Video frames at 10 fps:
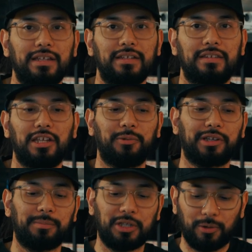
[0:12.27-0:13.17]
Today we're
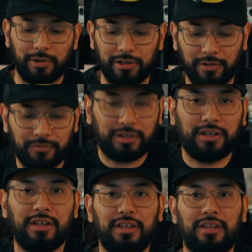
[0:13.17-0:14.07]
going to be going over
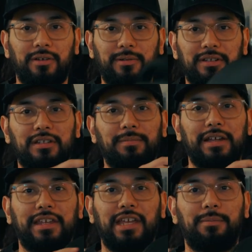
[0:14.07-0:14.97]
what's in my
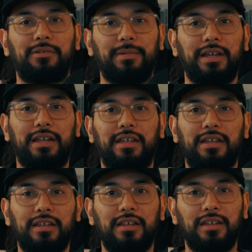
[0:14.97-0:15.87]
camera bag
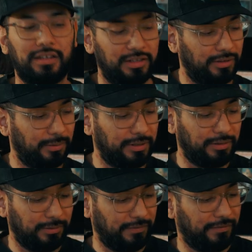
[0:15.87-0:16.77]
in
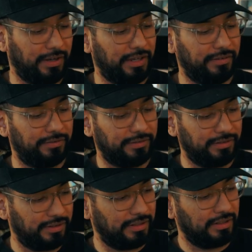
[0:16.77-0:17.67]
2025.
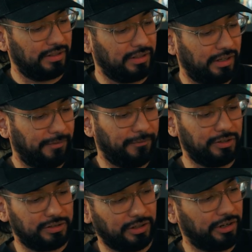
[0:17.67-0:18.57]
I'll
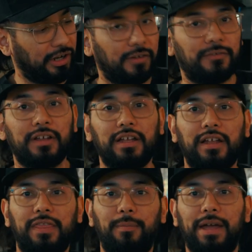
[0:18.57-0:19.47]
first start off.
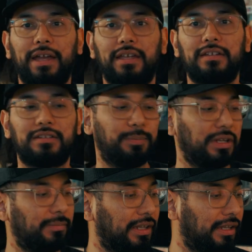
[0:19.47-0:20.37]
The bag is the
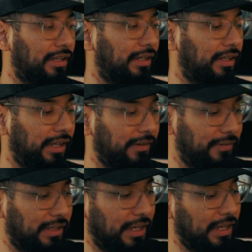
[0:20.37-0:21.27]
Peter McKinnon
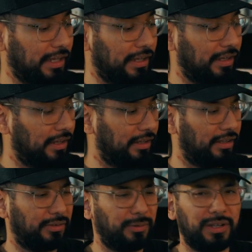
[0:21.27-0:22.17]
Everyday
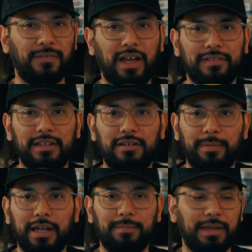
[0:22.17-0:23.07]
25-liter
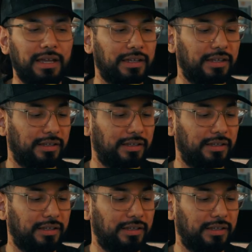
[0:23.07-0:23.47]
backpack.